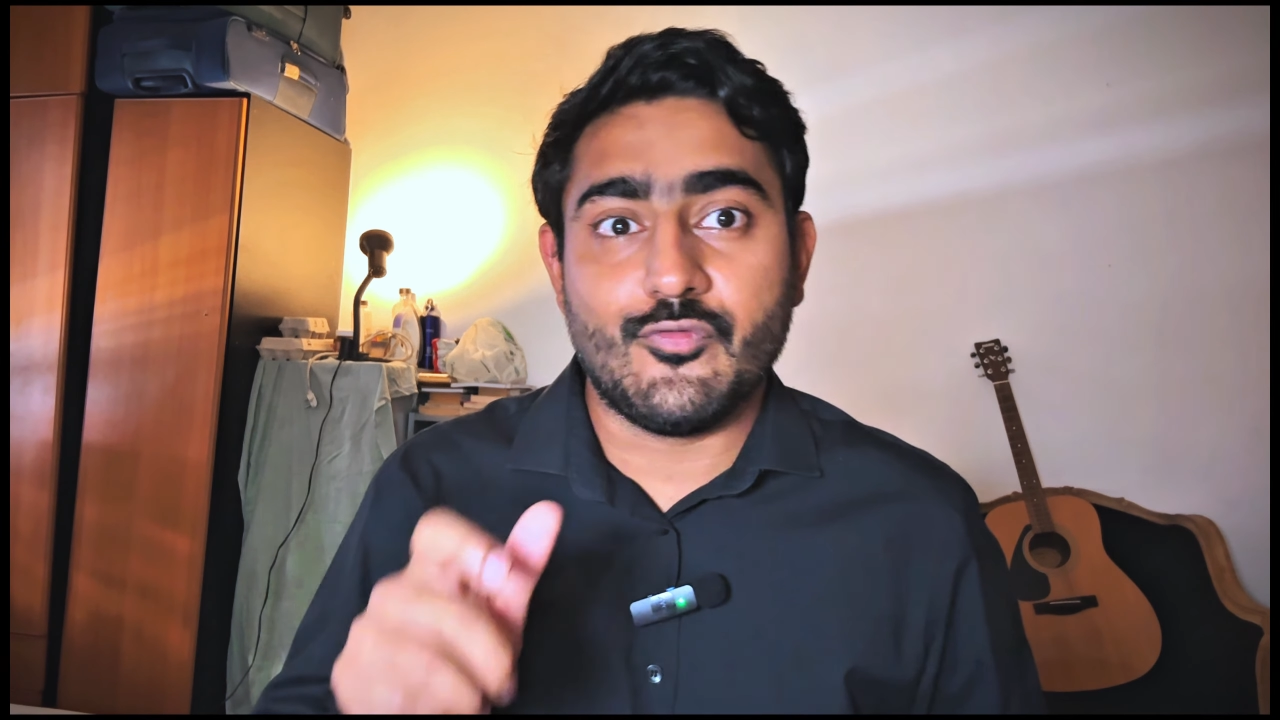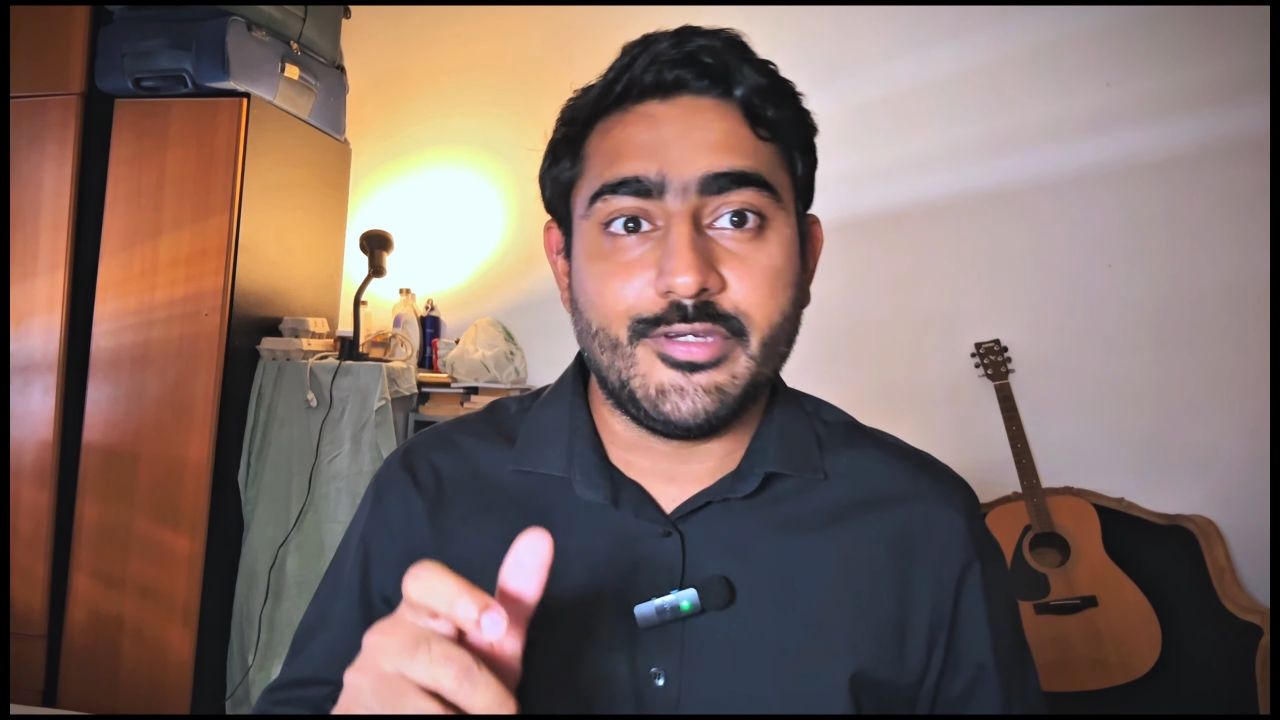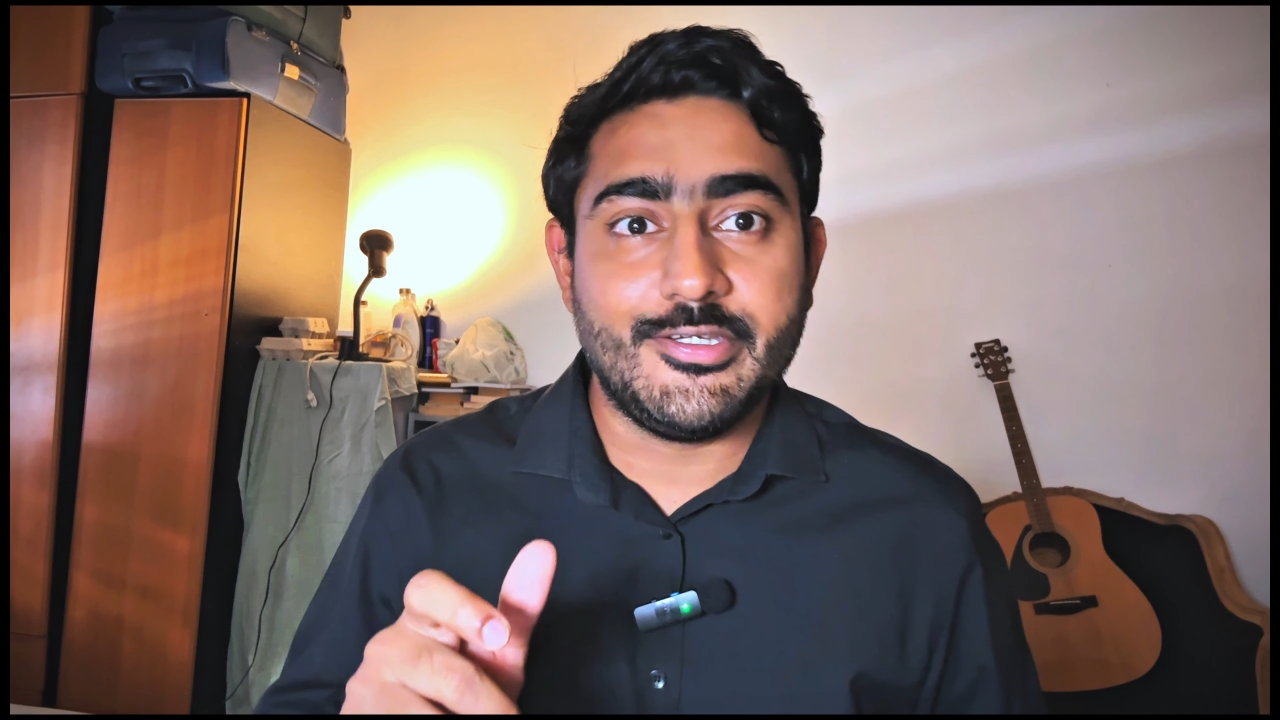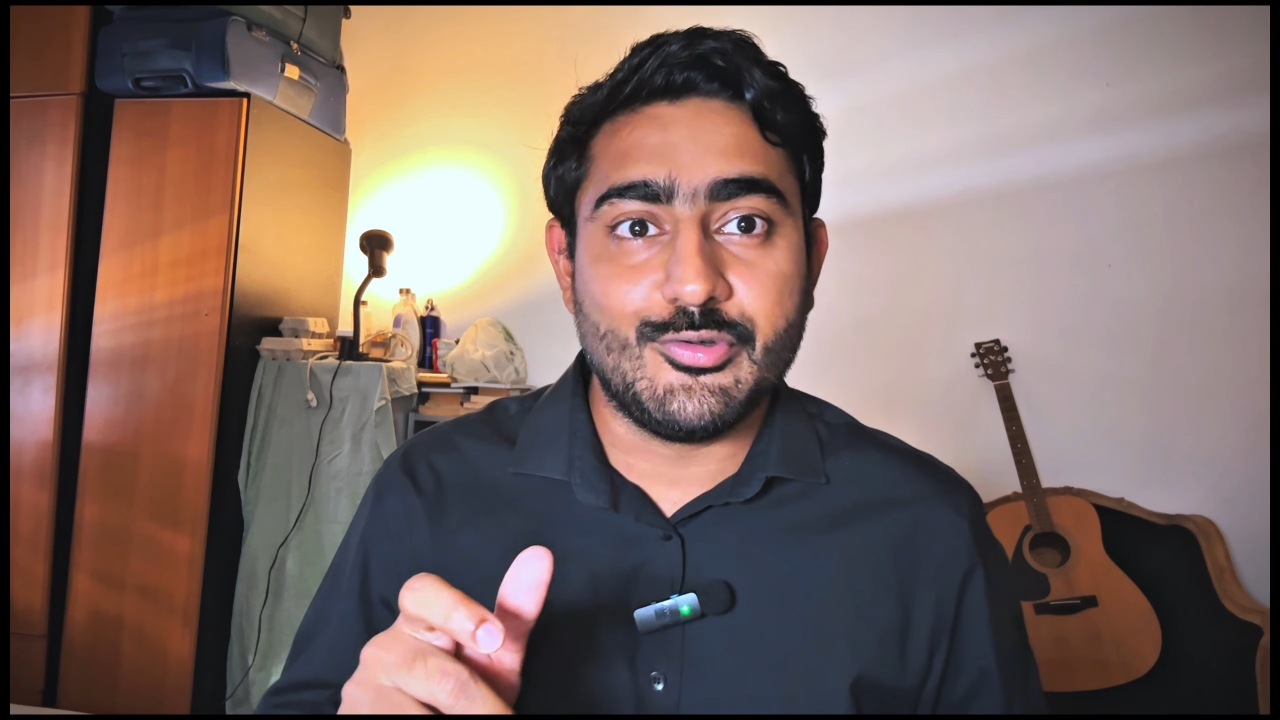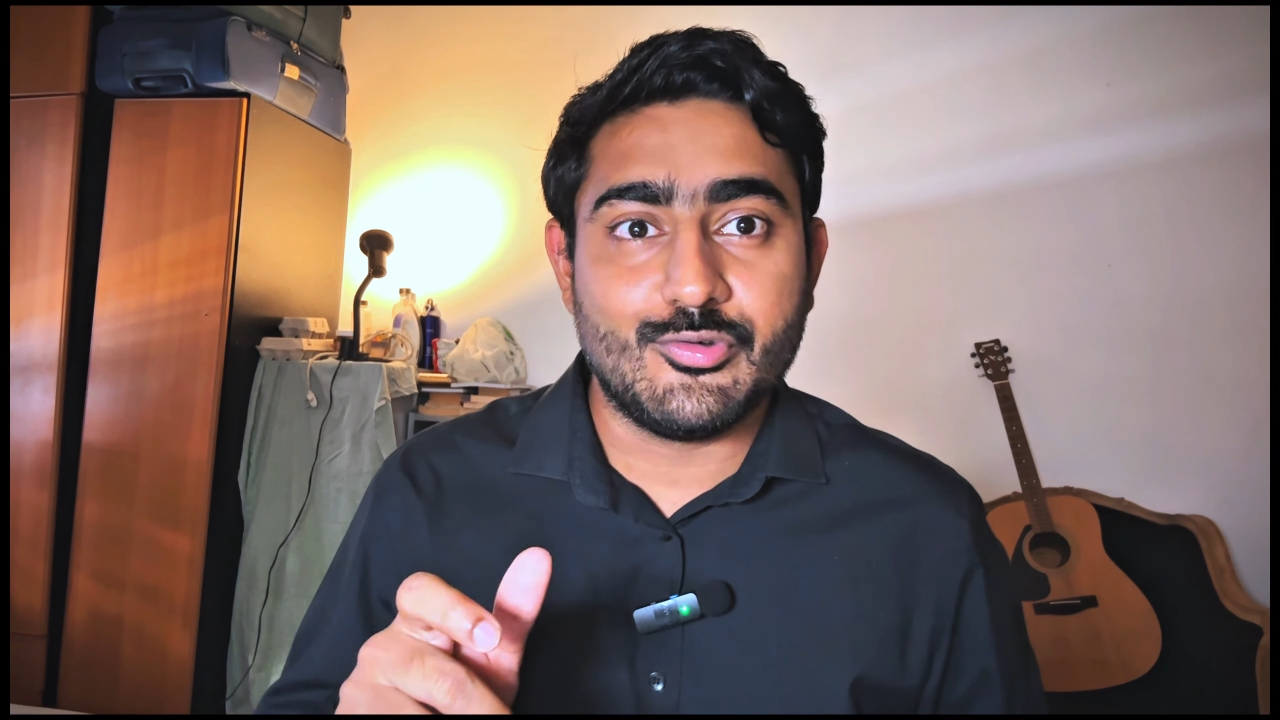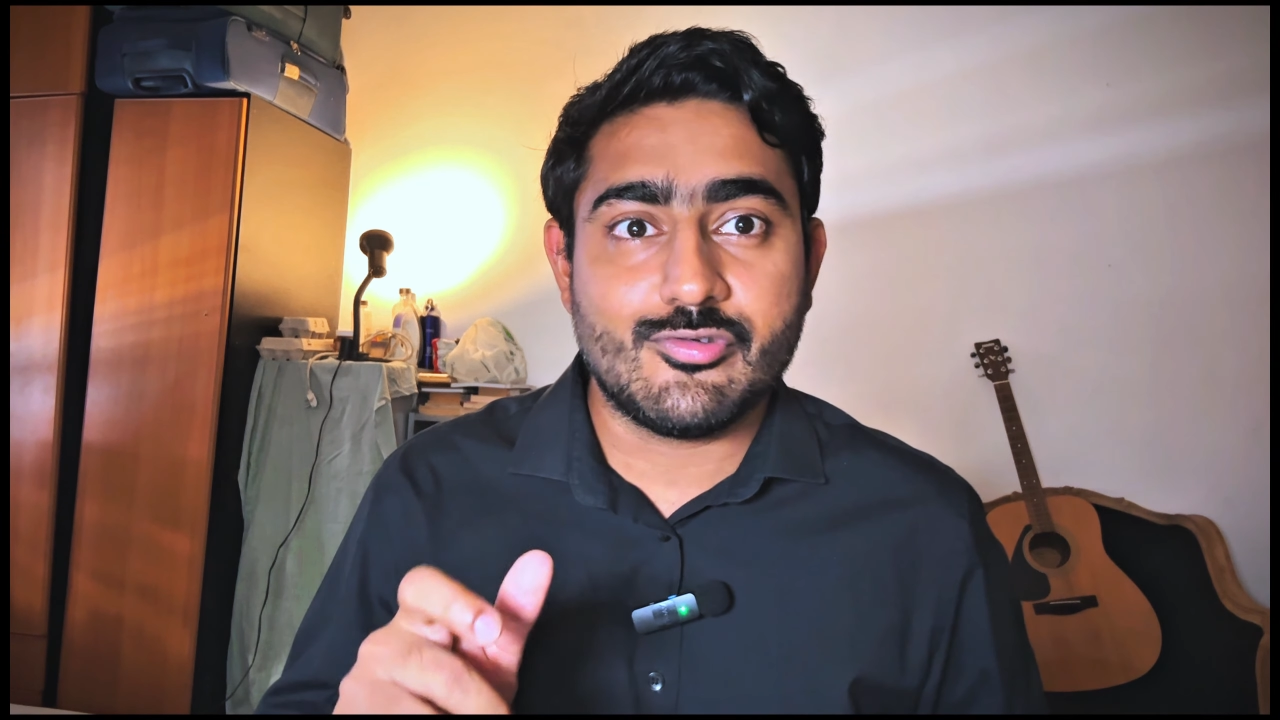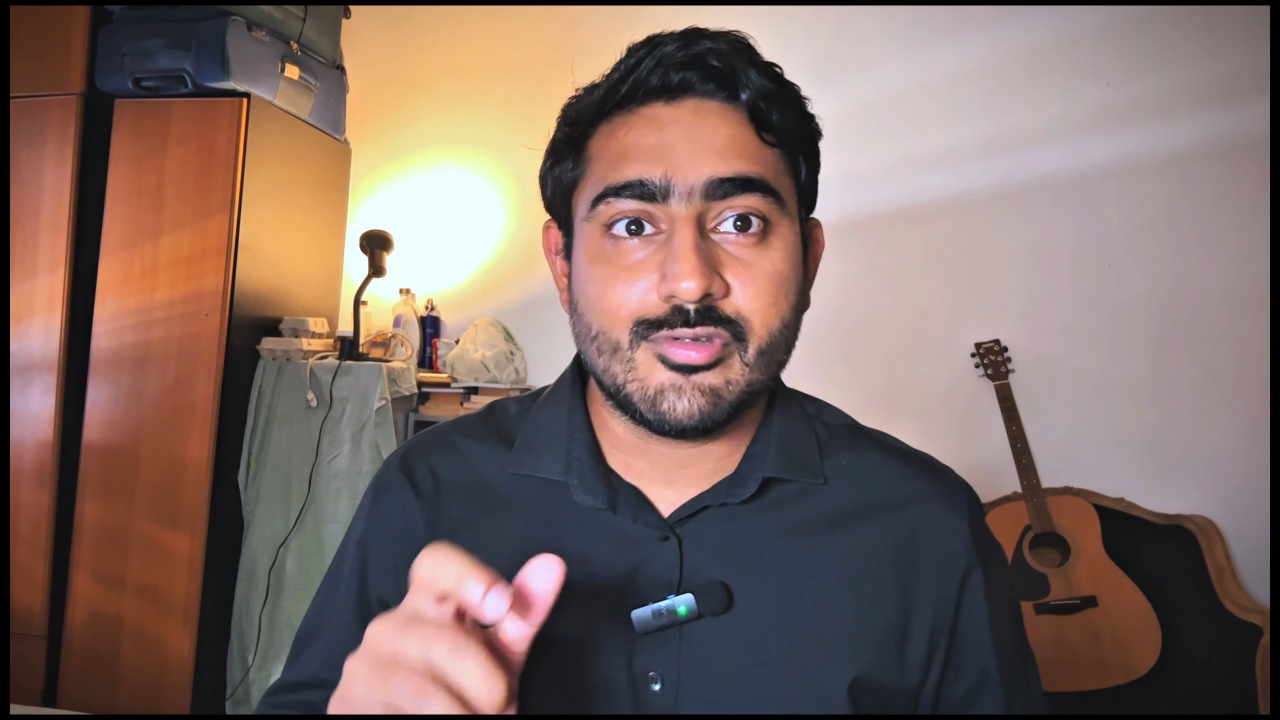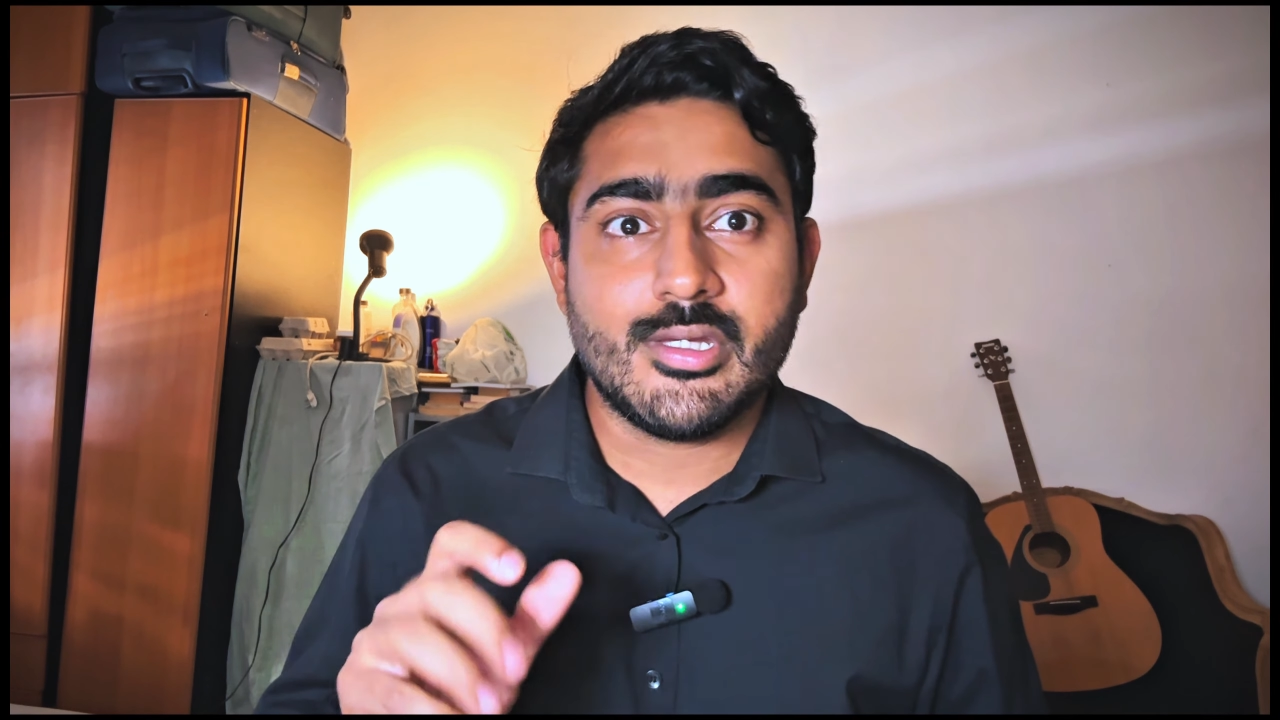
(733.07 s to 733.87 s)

videos,